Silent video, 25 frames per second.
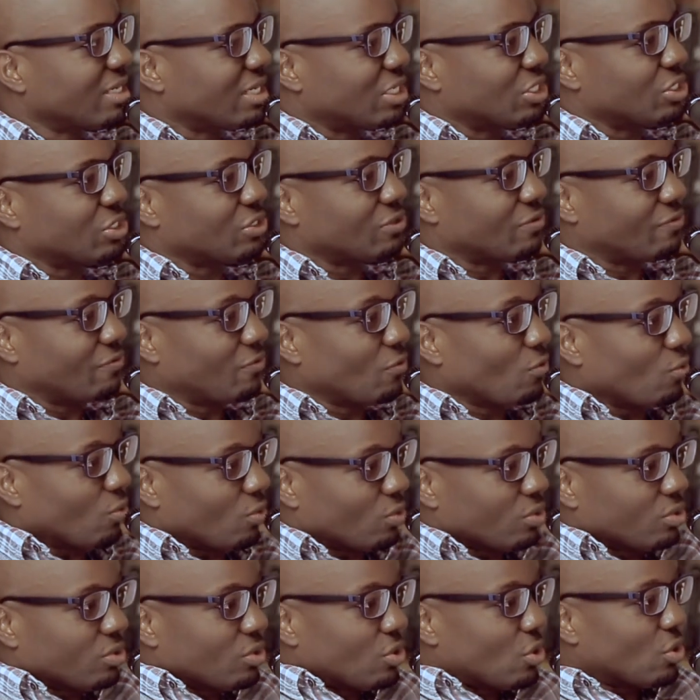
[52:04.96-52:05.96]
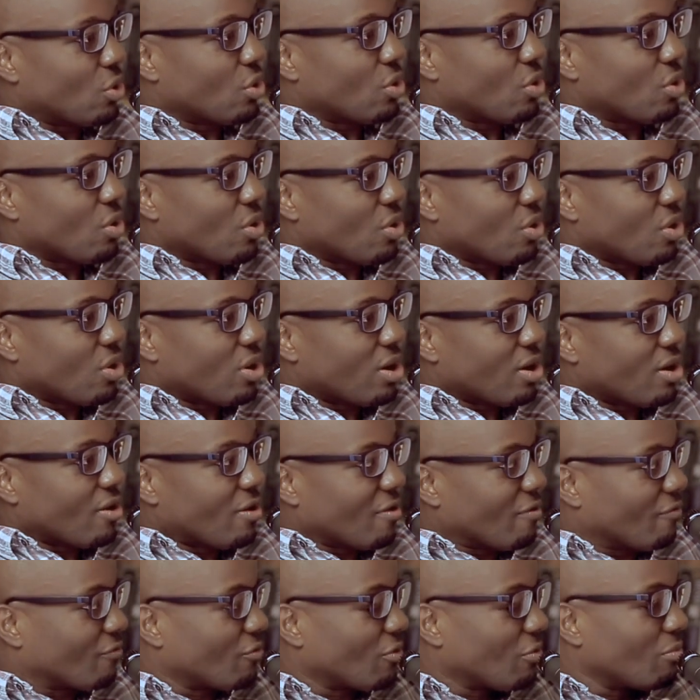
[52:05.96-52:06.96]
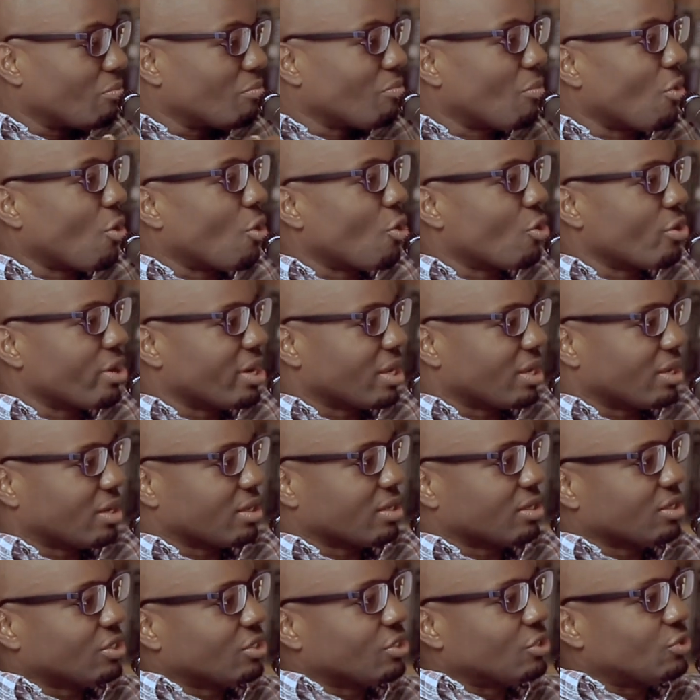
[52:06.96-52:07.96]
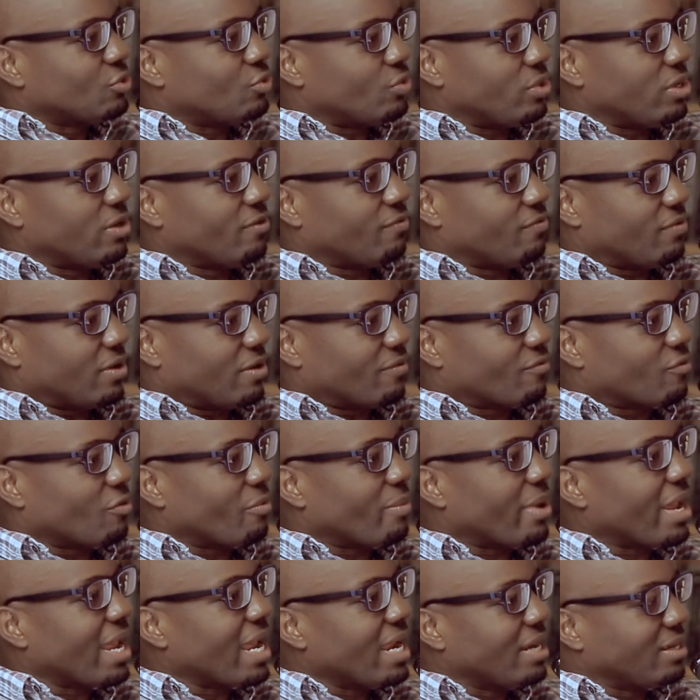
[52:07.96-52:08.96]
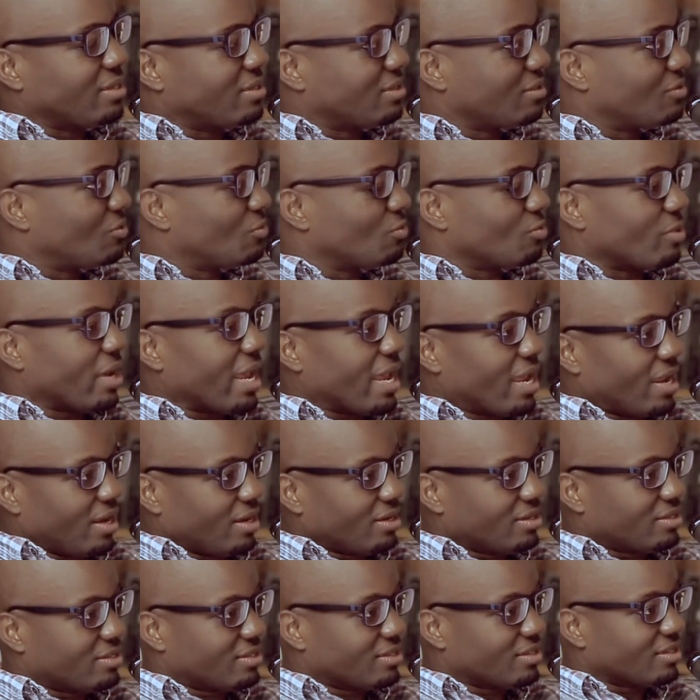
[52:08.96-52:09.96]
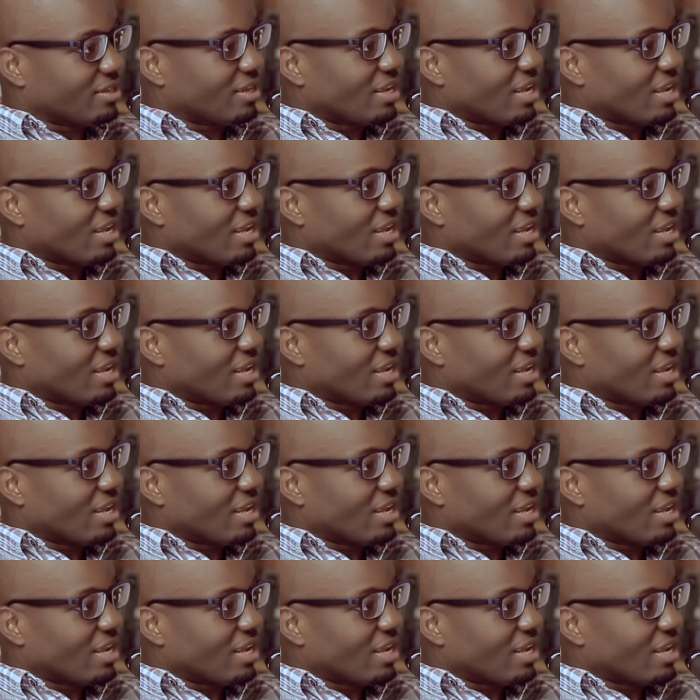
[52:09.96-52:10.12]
is full from morning to evening, from 8 to 8.